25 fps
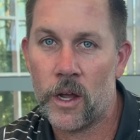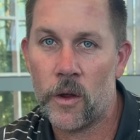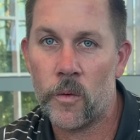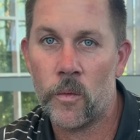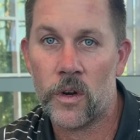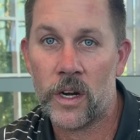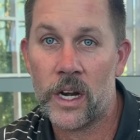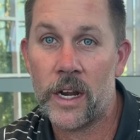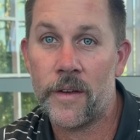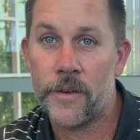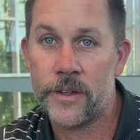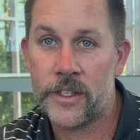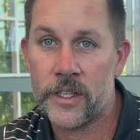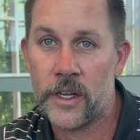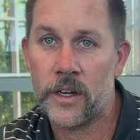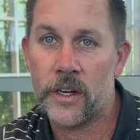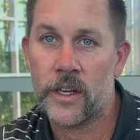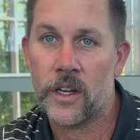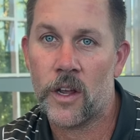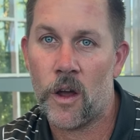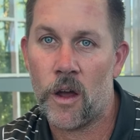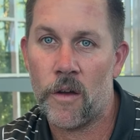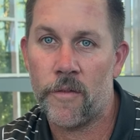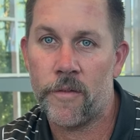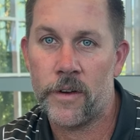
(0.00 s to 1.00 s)
And we're going to have a ton of
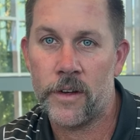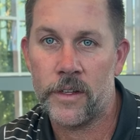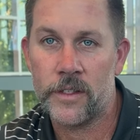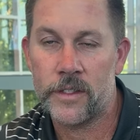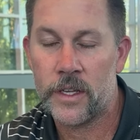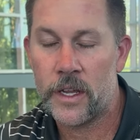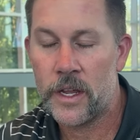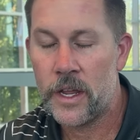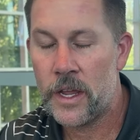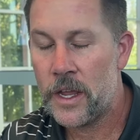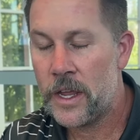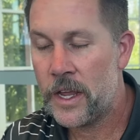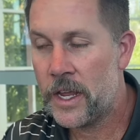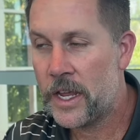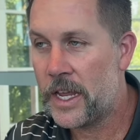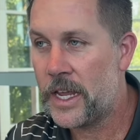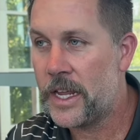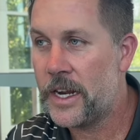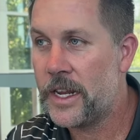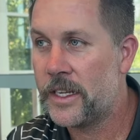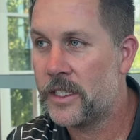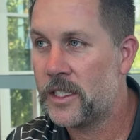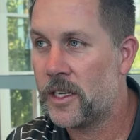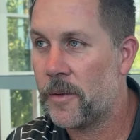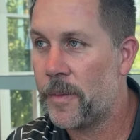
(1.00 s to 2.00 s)
confidence in
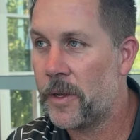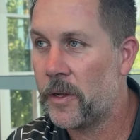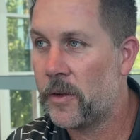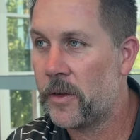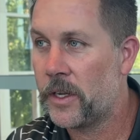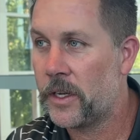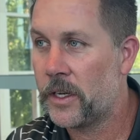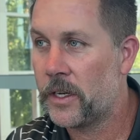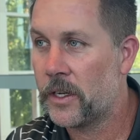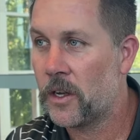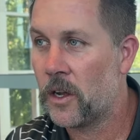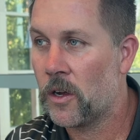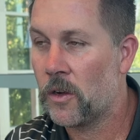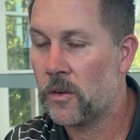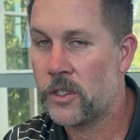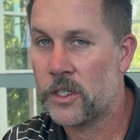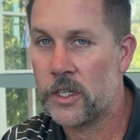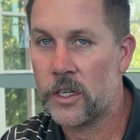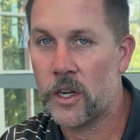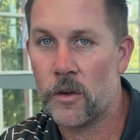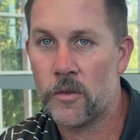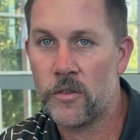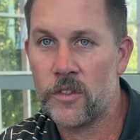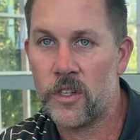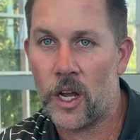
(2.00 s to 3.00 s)
his ability to
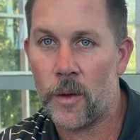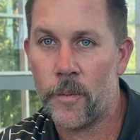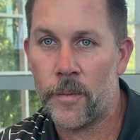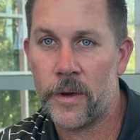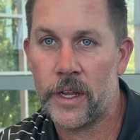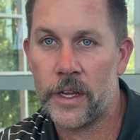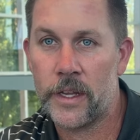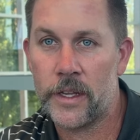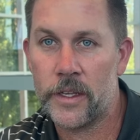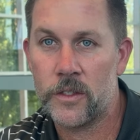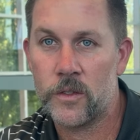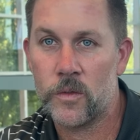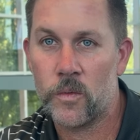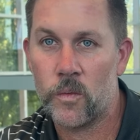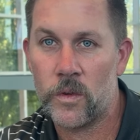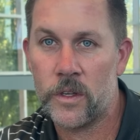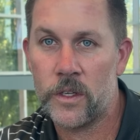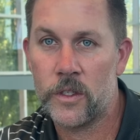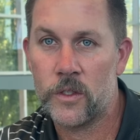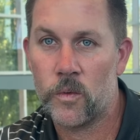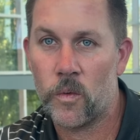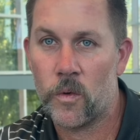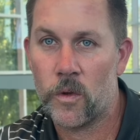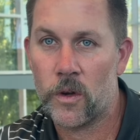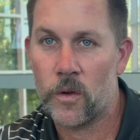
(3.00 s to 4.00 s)
go dominate
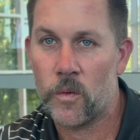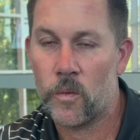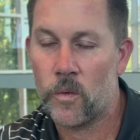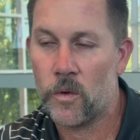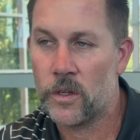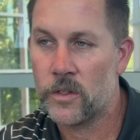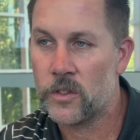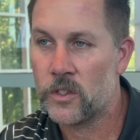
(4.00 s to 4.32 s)
his one-on-one.